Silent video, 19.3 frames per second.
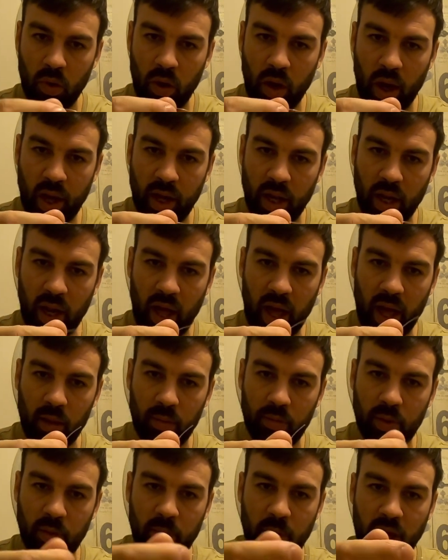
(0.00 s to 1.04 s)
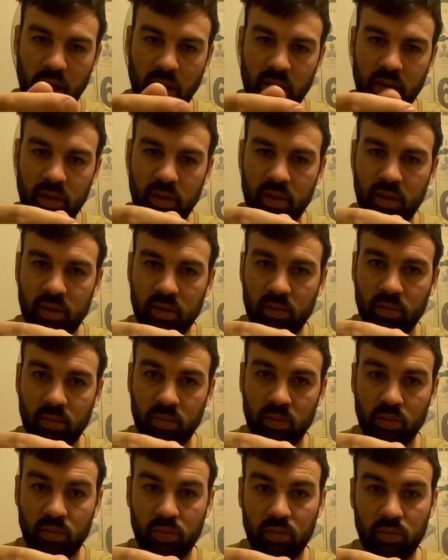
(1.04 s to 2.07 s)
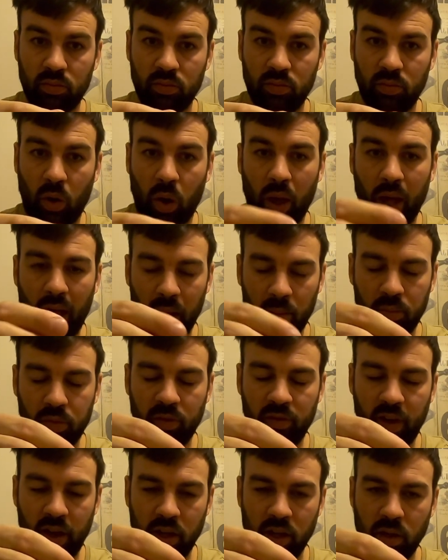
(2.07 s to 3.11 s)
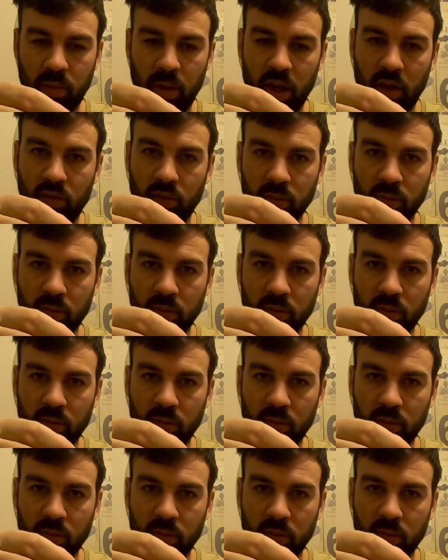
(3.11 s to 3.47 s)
they'll help your baits, help prevent your bait from